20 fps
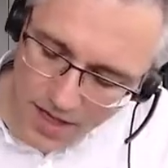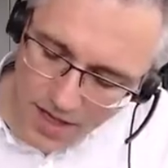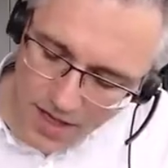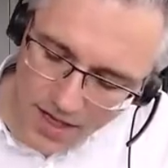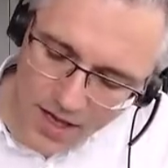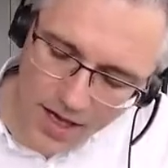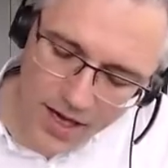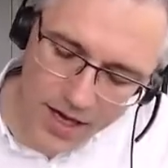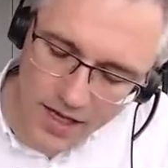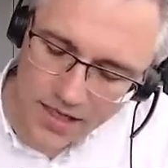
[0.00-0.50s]

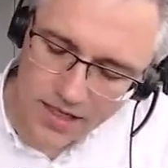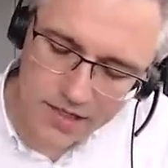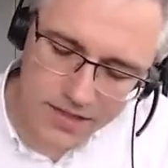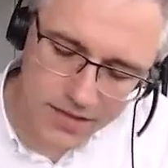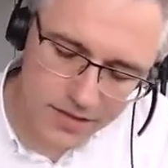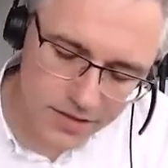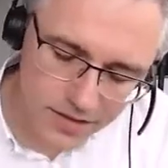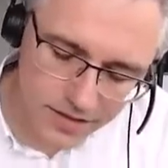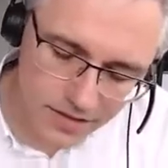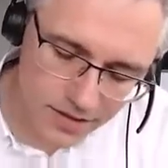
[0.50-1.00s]

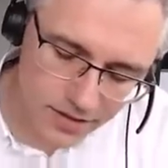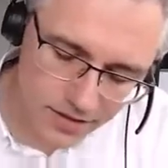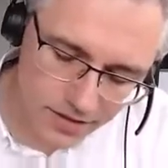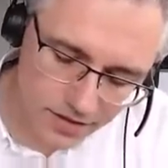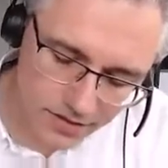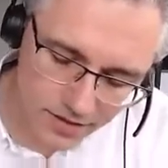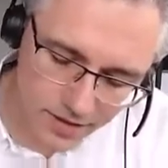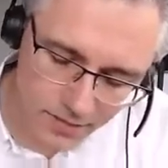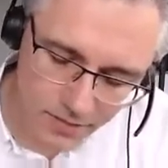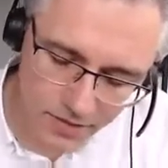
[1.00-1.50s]
And
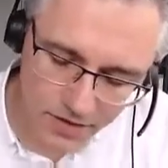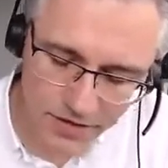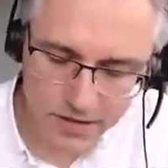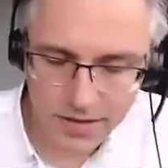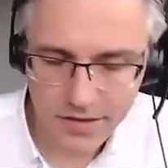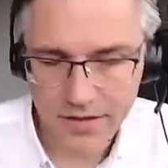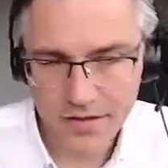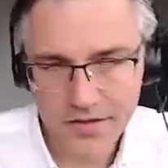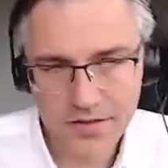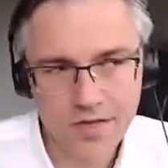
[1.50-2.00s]

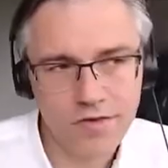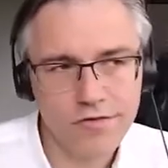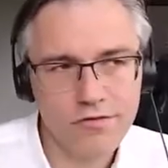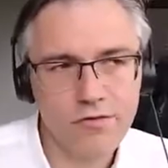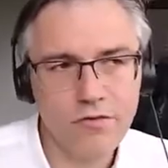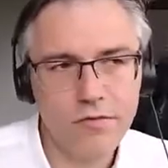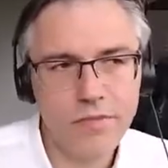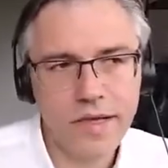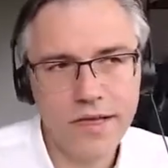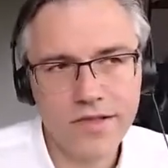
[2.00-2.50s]
typically
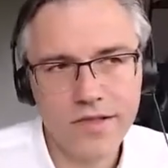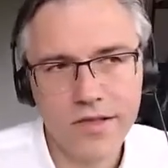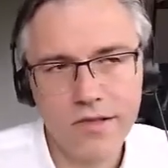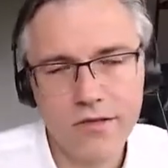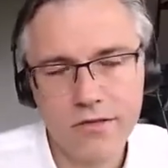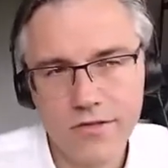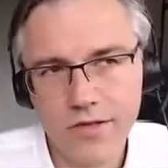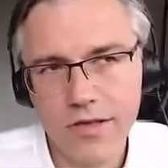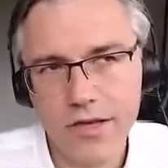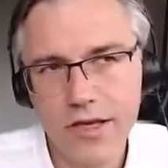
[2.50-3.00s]
central banks
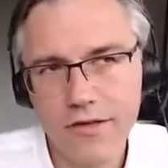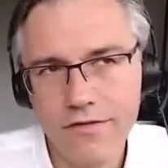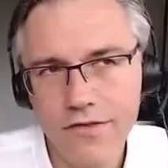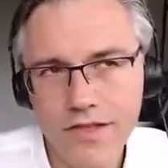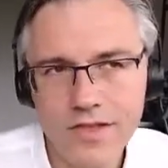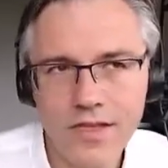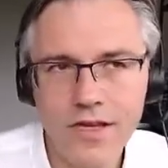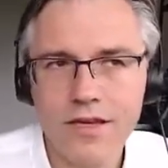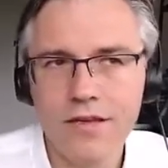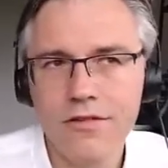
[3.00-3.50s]
also have a
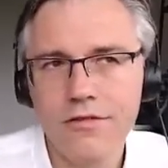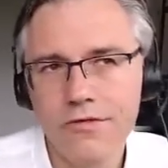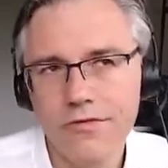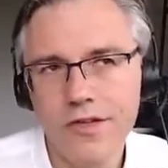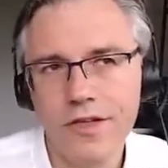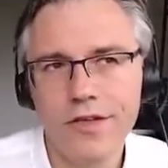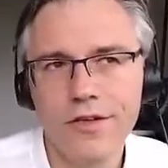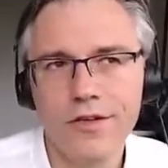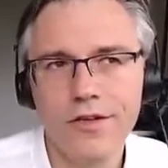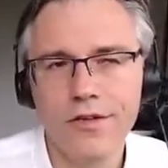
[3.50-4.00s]

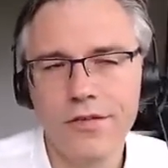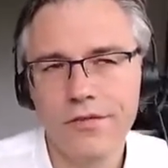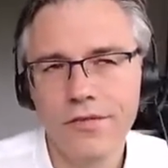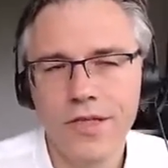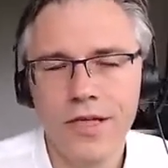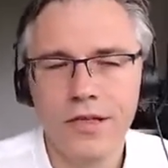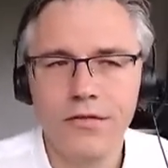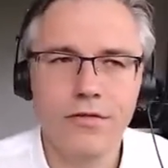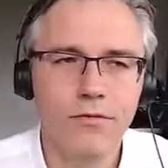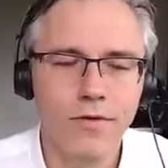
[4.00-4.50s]
secondary goal.
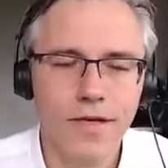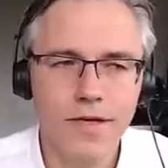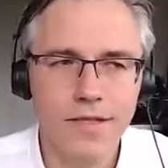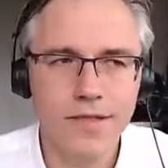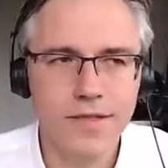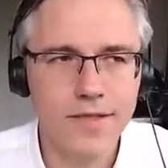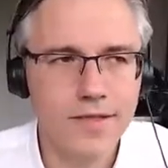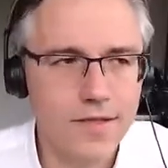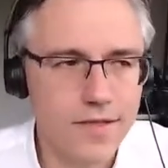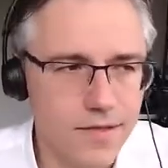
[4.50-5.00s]
Now, the way
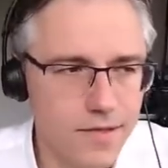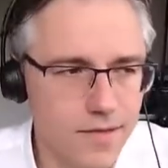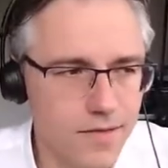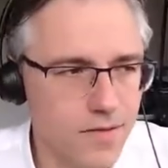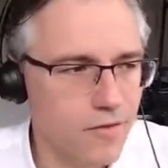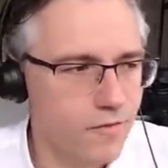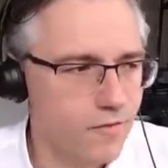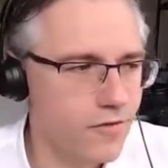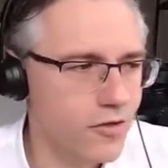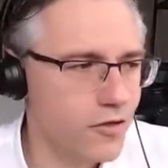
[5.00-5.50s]
this is
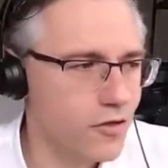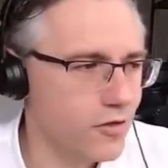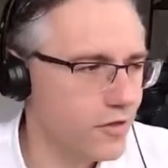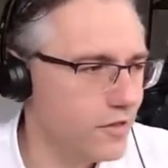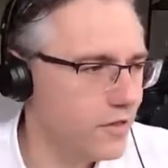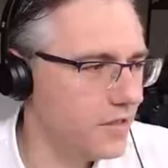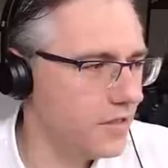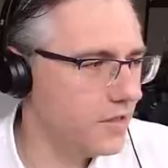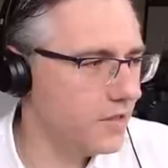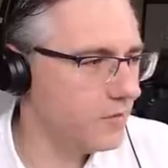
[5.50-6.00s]

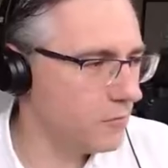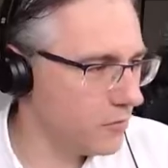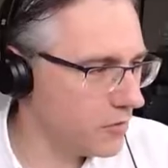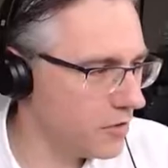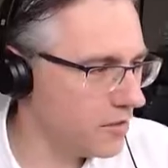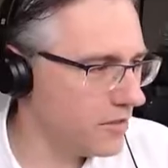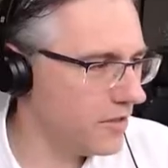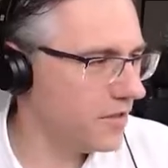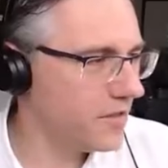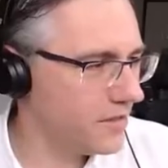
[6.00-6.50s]
officially
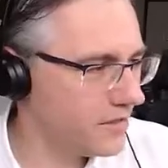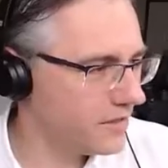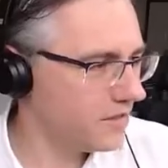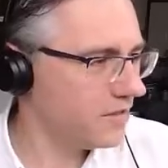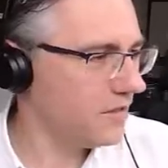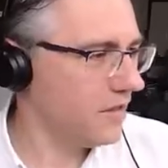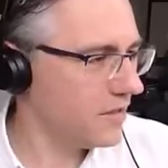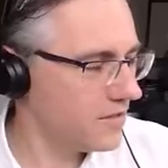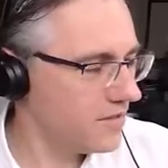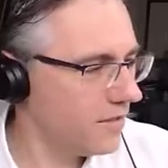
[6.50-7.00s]
worded
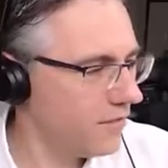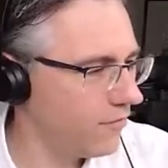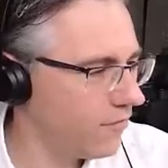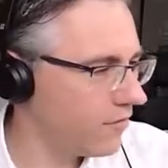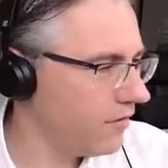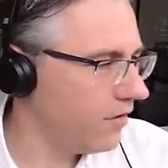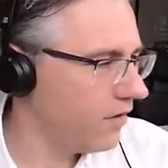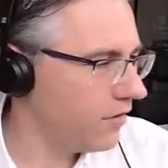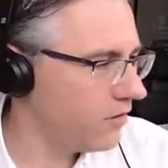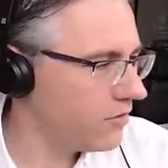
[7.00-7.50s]
is
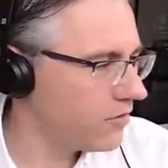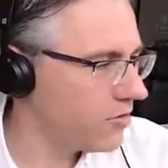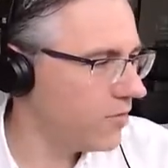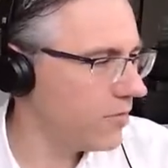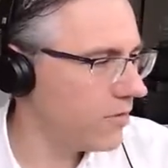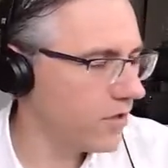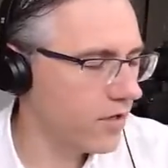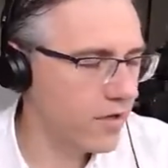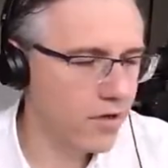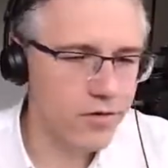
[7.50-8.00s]
different country
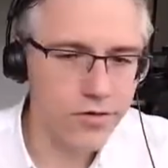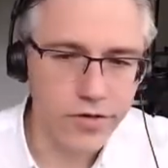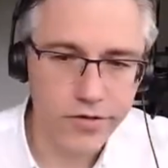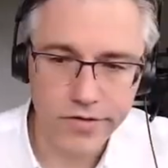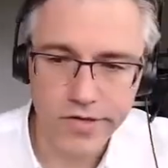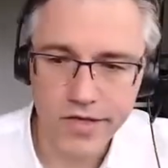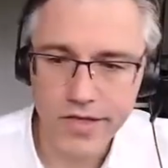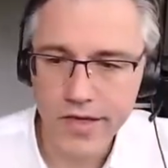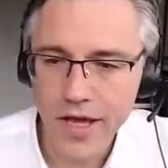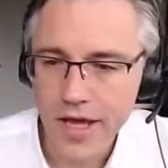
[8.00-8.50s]
by
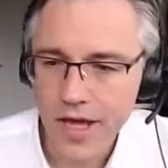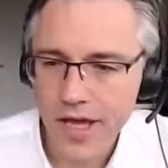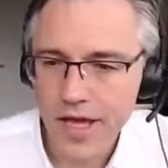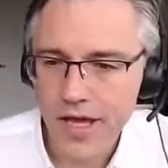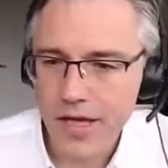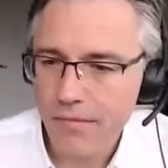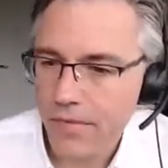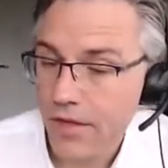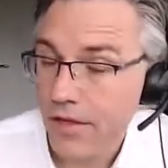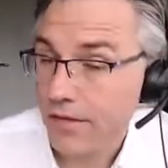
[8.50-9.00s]
country,
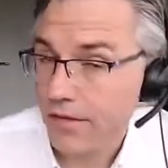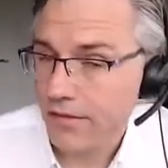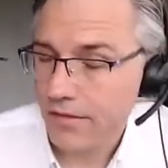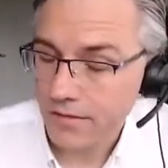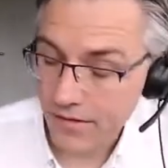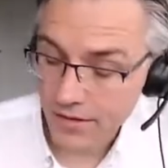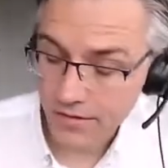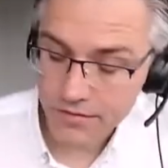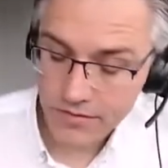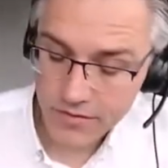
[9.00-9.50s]
but
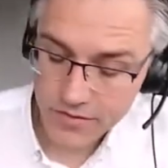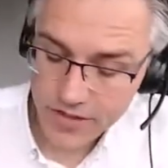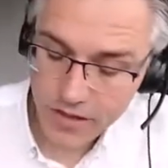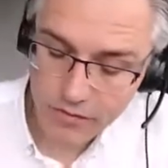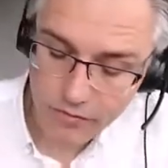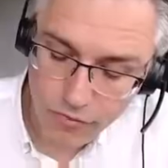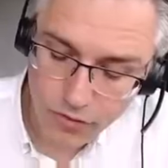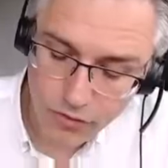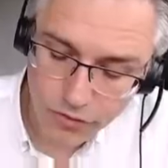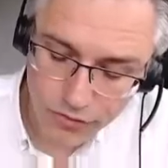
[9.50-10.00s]
they also
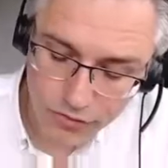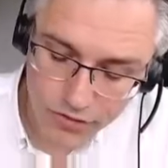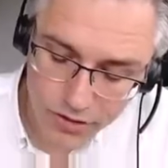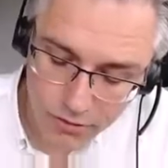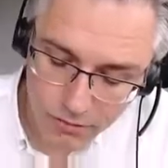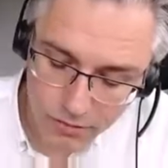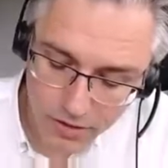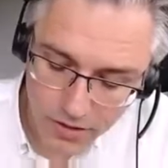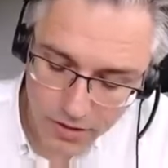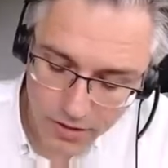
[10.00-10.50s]
want to
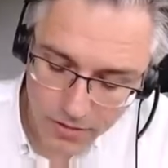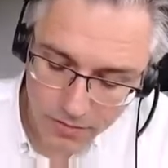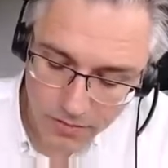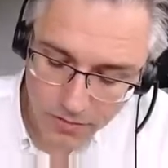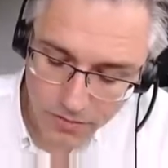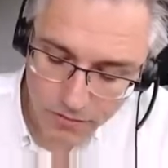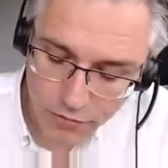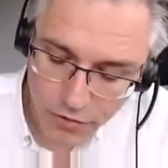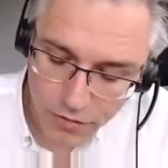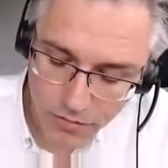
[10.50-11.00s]
typically
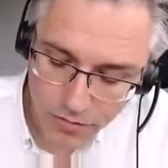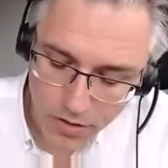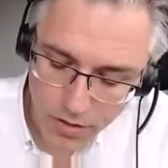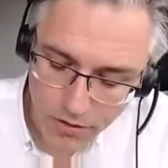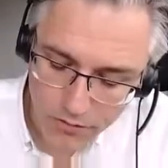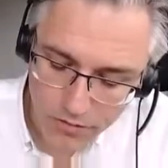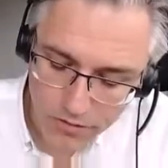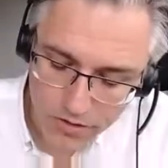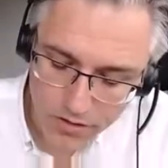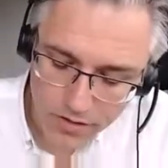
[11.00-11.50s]

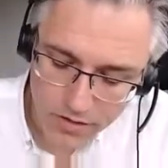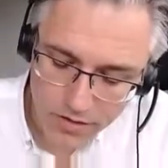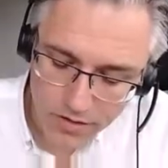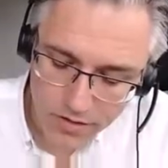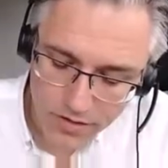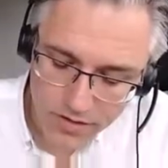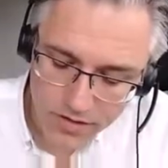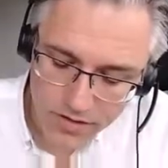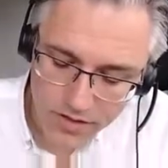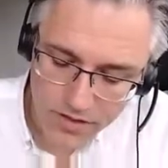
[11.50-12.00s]
promote
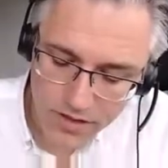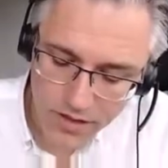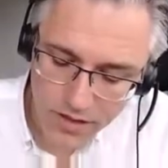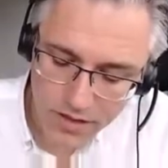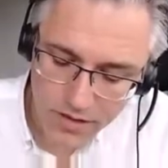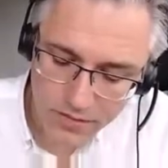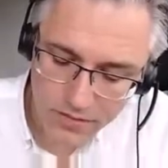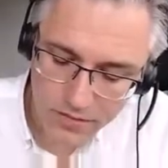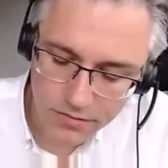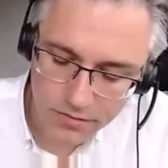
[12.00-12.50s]

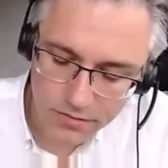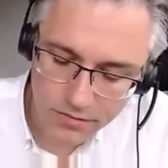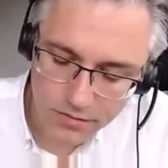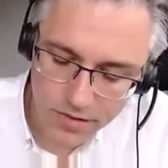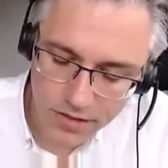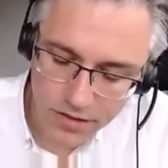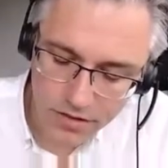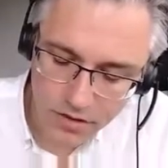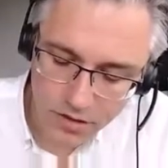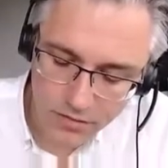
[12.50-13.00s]
stable
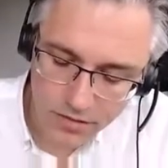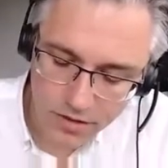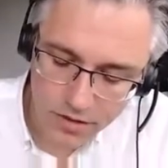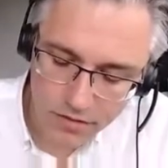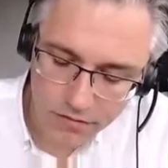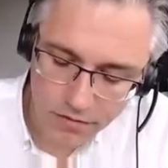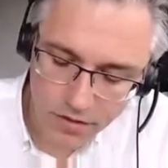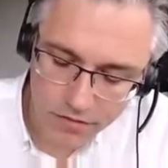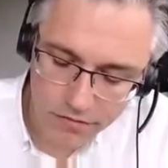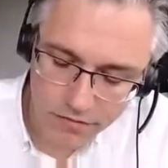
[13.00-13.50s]
economic
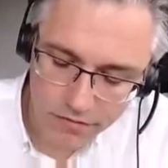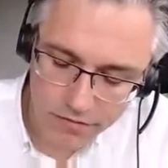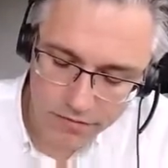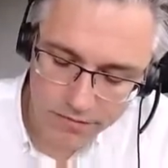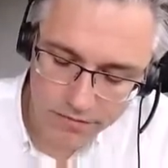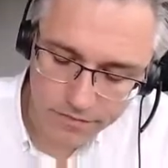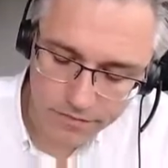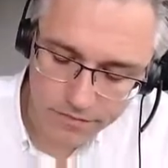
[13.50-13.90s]
growth,